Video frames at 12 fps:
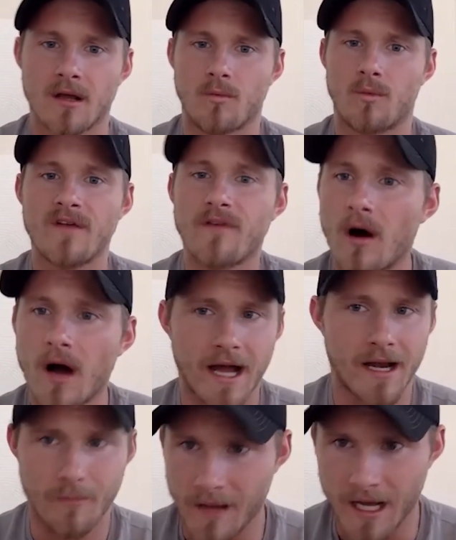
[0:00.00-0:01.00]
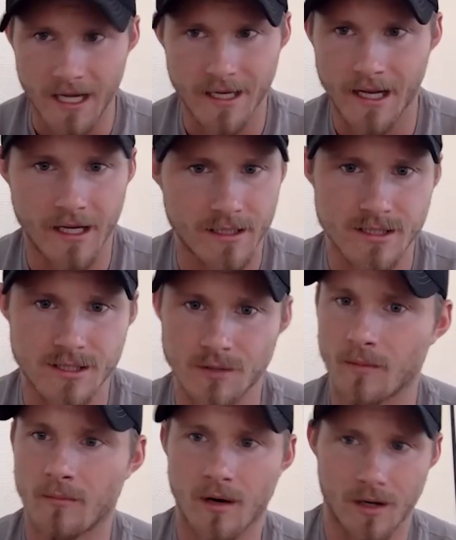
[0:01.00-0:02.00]
we've all had a bad day at a
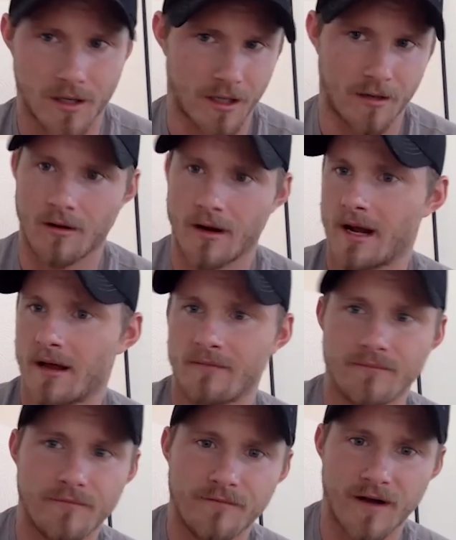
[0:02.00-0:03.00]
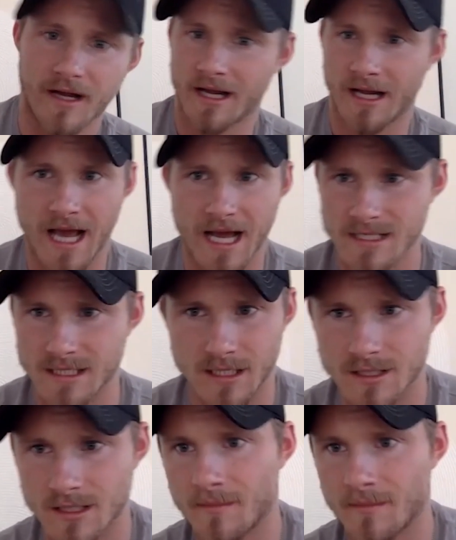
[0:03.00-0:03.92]
supermarket or at a fucking gas station.